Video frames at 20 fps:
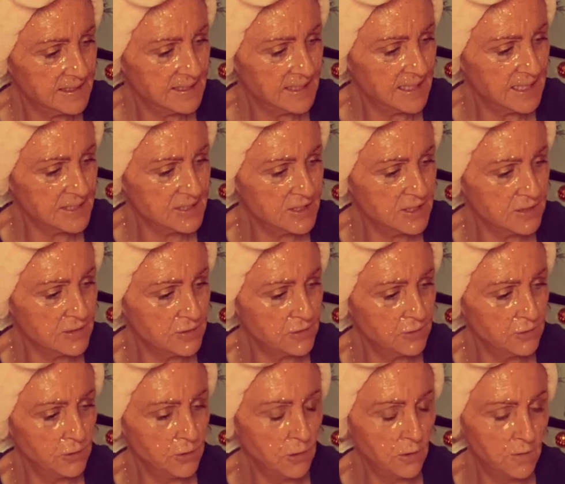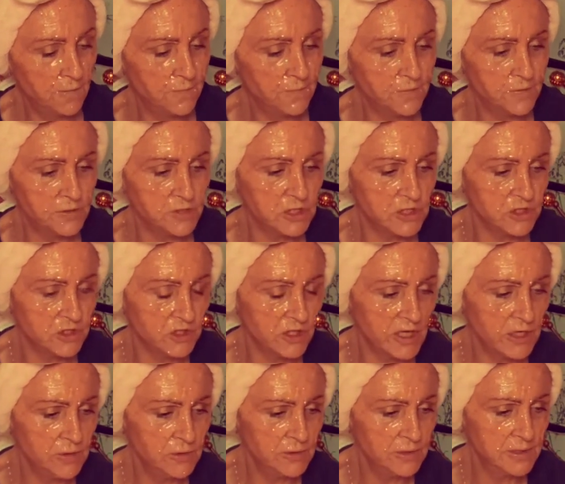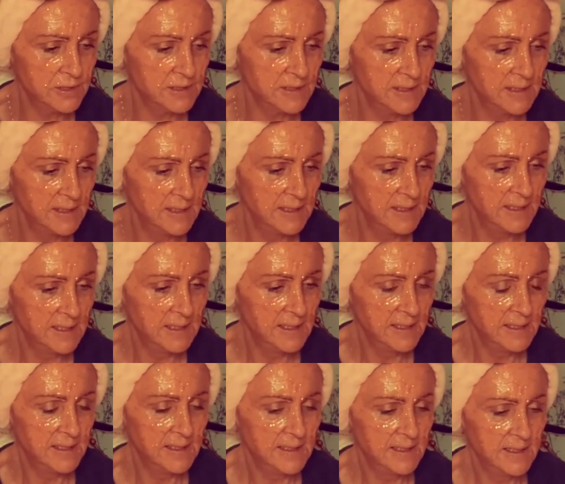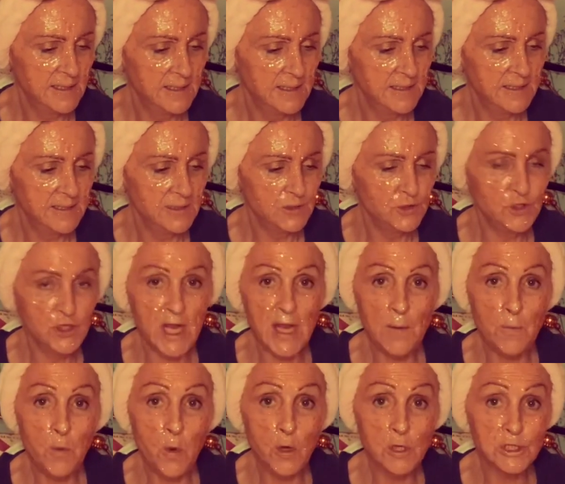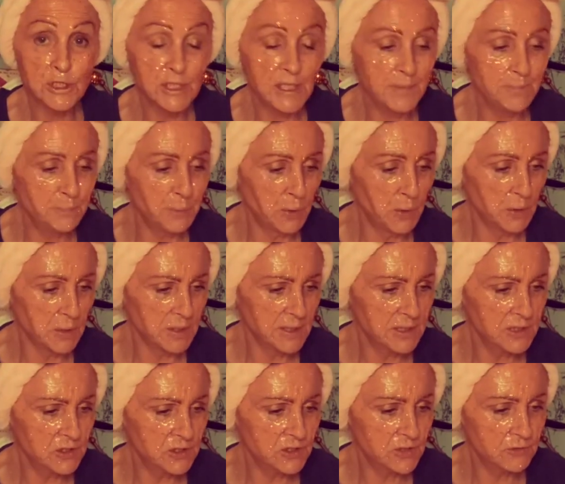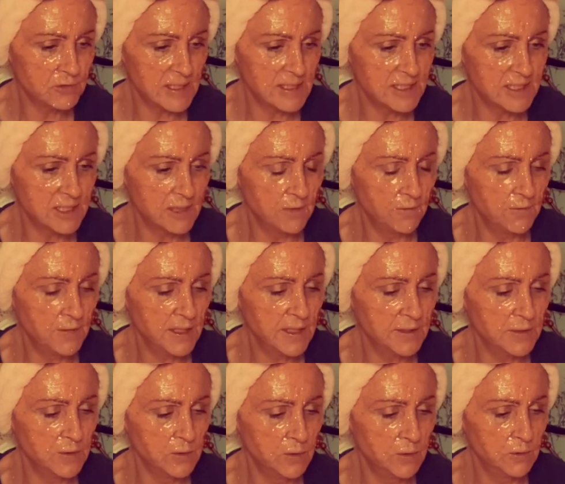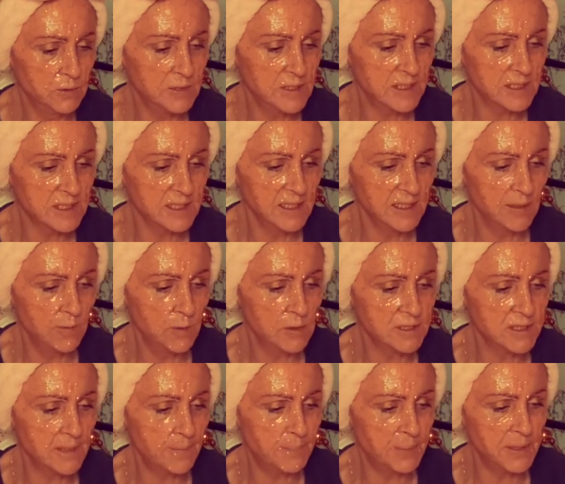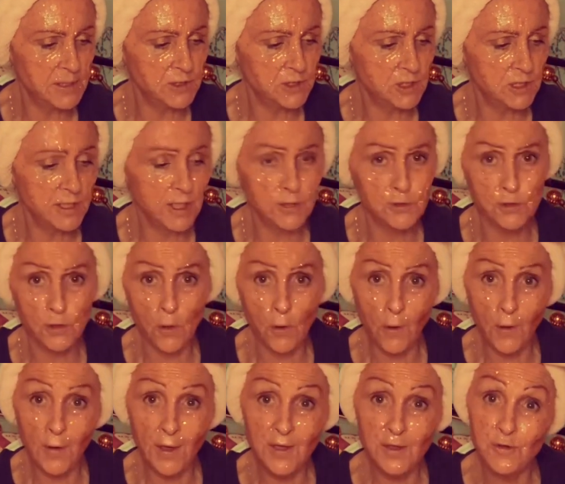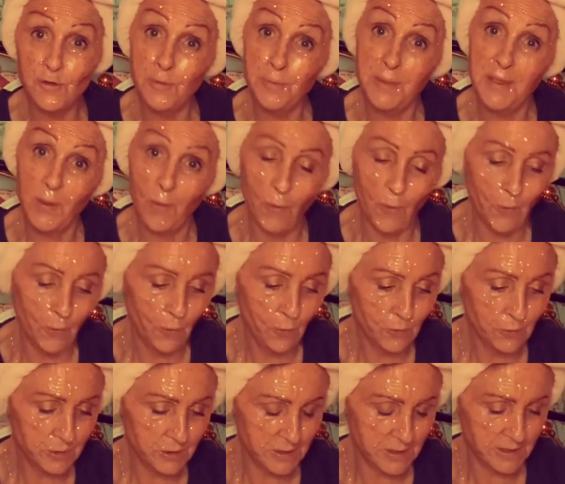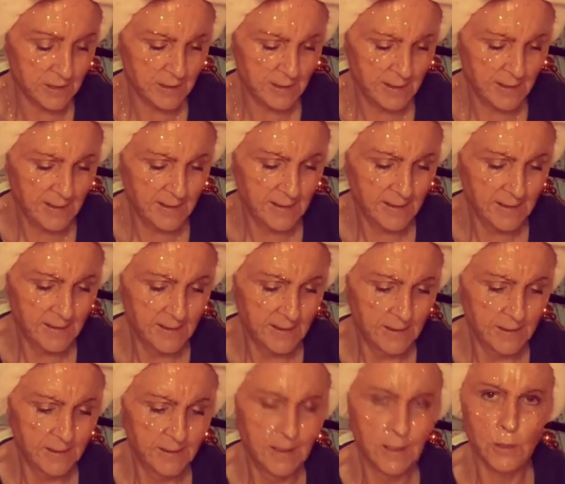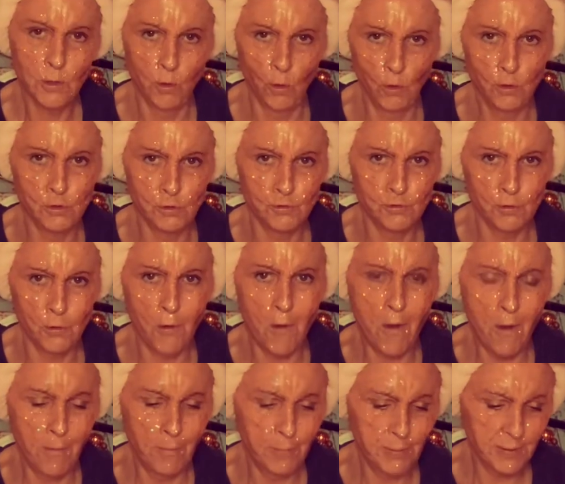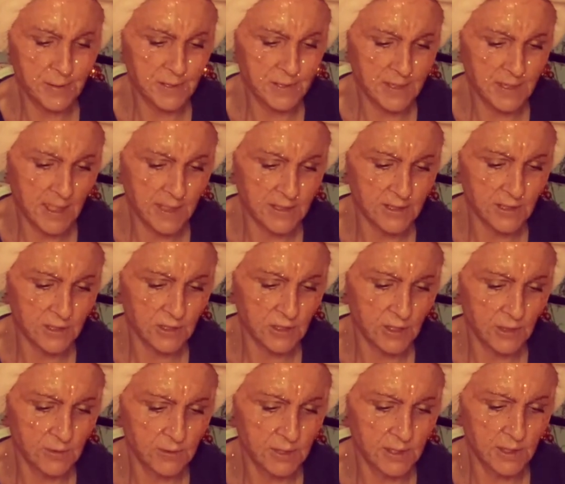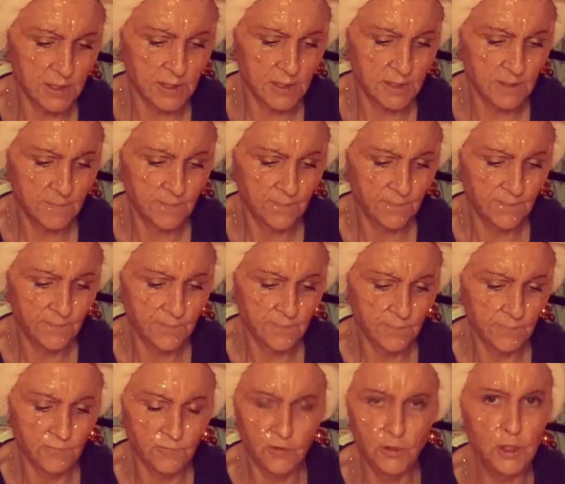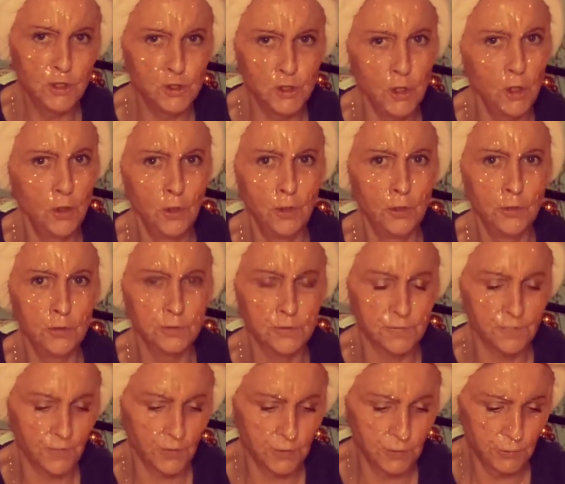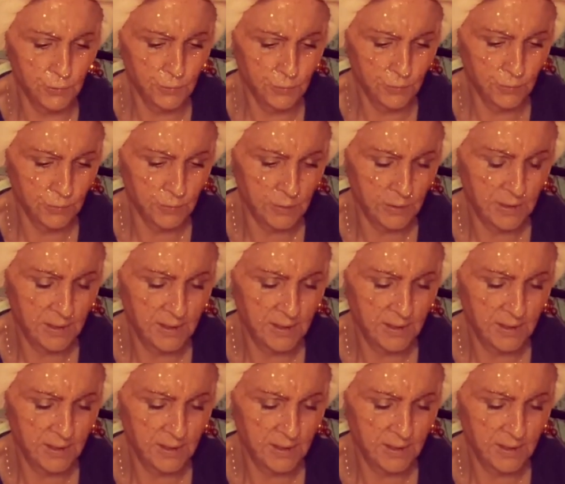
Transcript: as they threw off the shroud. Jet washed and polished, red, silver and gold, the sleigh was a picture of joy to behold. Good job, Santa shouted. Three cheers for you.